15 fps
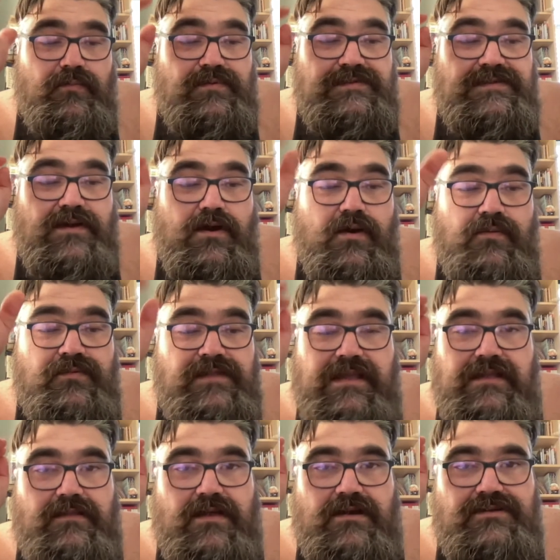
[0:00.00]
was only
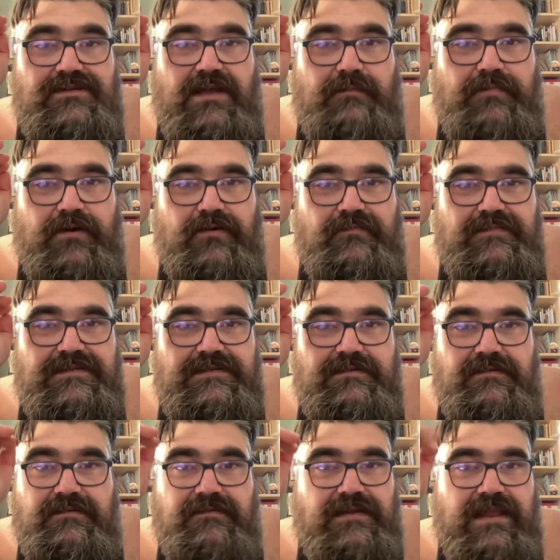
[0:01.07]
in Longshot Poems,
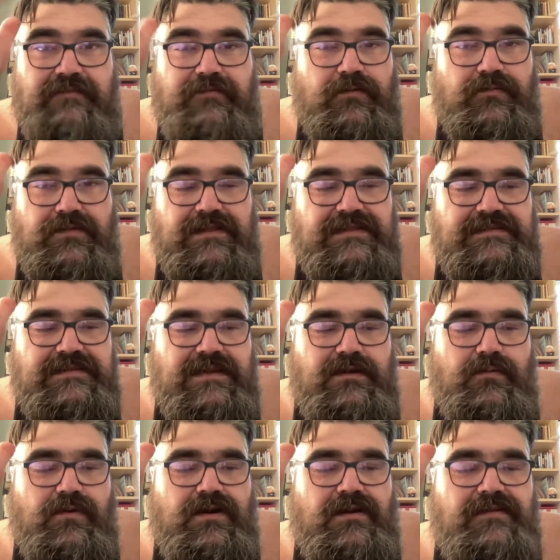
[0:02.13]
never released
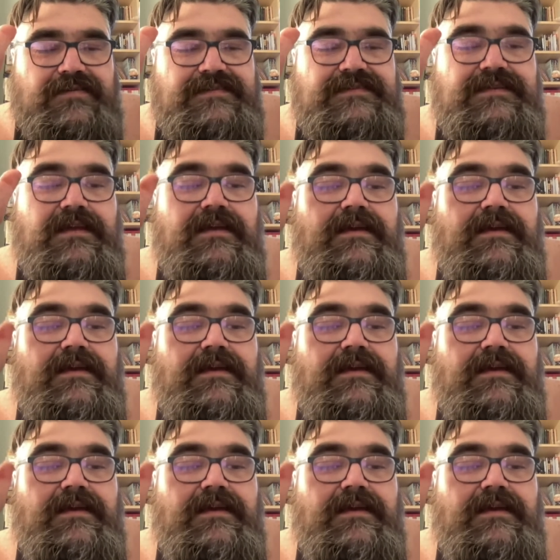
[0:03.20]
anywhere else.